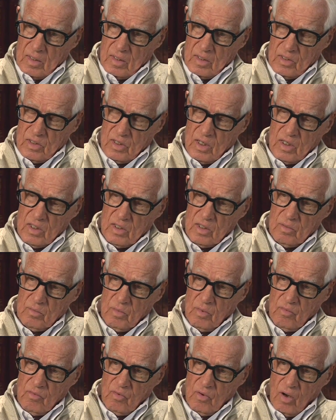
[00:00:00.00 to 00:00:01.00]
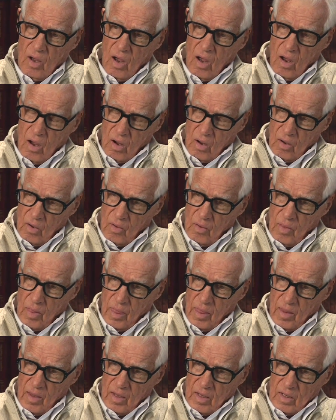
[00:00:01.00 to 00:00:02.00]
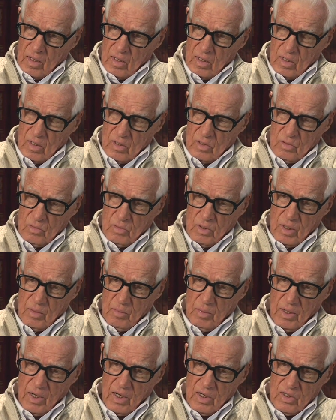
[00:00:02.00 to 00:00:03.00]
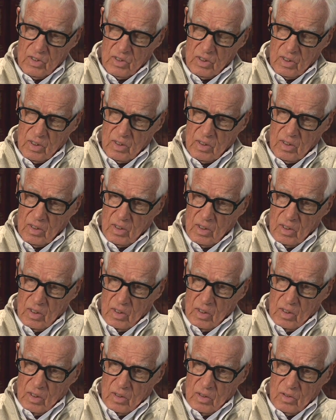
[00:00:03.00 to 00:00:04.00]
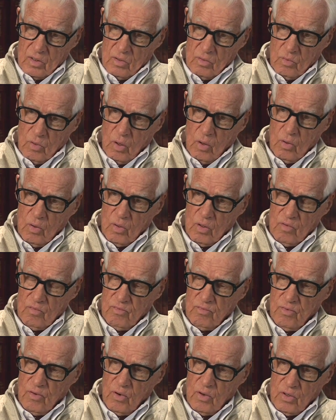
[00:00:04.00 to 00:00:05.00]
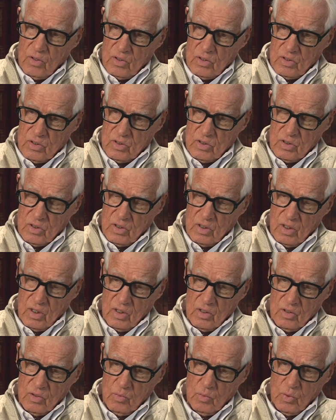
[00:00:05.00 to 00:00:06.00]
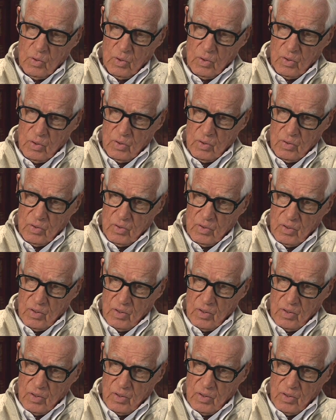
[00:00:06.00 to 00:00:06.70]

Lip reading: system of law replacing the role of force in the world.